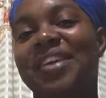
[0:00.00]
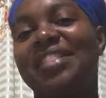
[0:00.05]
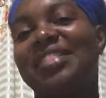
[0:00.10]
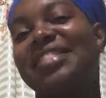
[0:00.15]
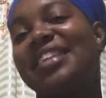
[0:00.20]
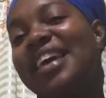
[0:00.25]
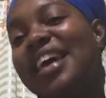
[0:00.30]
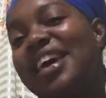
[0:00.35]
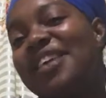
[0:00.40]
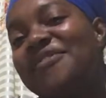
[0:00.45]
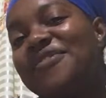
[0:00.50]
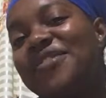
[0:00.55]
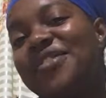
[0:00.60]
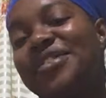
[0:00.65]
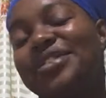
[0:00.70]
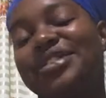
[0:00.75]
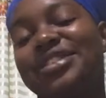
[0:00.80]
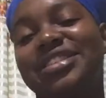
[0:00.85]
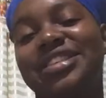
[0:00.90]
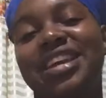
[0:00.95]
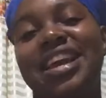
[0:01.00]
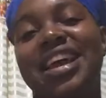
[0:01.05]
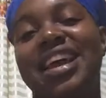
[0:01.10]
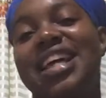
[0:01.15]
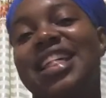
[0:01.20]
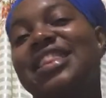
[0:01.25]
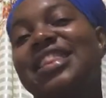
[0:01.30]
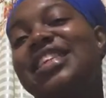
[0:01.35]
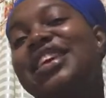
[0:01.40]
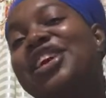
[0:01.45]
the effort,
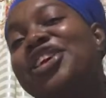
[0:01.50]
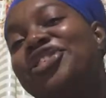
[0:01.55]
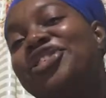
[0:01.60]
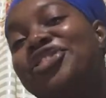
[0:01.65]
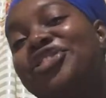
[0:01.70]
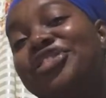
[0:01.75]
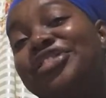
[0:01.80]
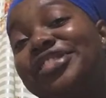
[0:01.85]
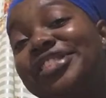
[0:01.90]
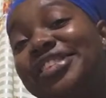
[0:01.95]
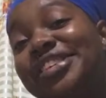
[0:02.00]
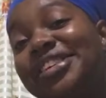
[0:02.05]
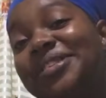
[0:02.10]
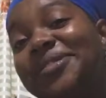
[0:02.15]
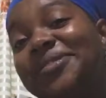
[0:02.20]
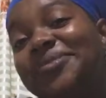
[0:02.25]
the energy.